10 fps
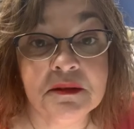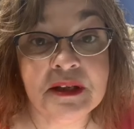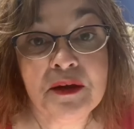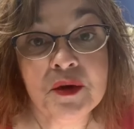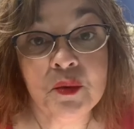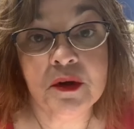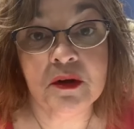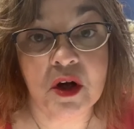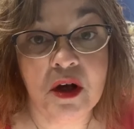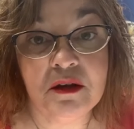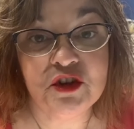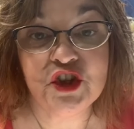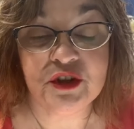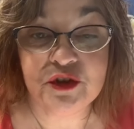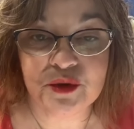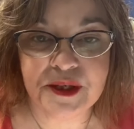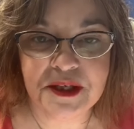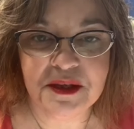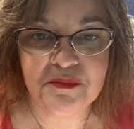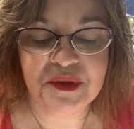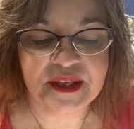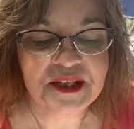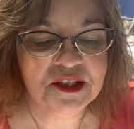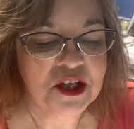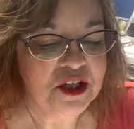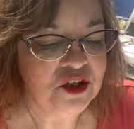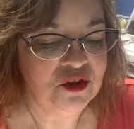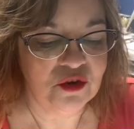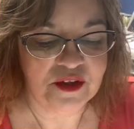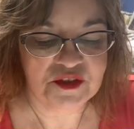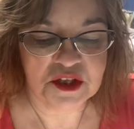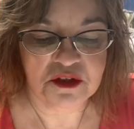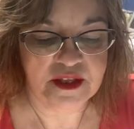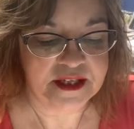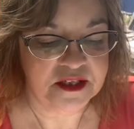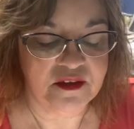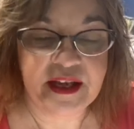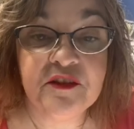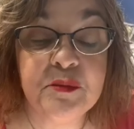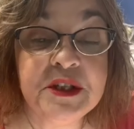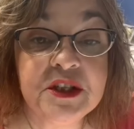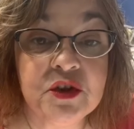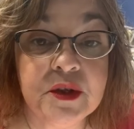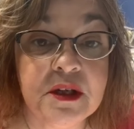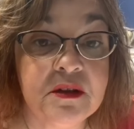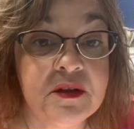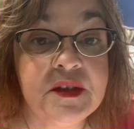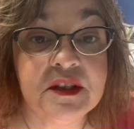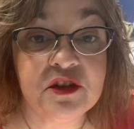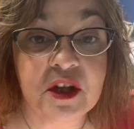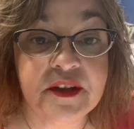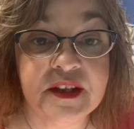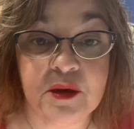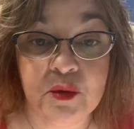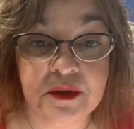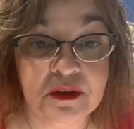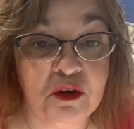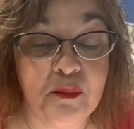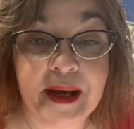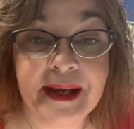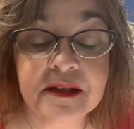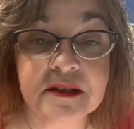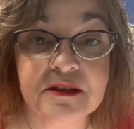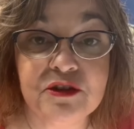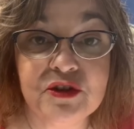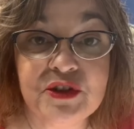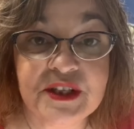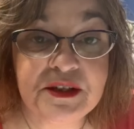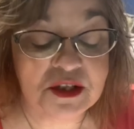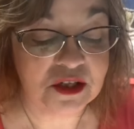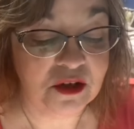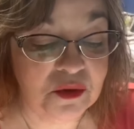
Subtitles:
Now that we're all sheltering in place, you don't have to collect a lot of materials. It's all in that one little box and you're set to go.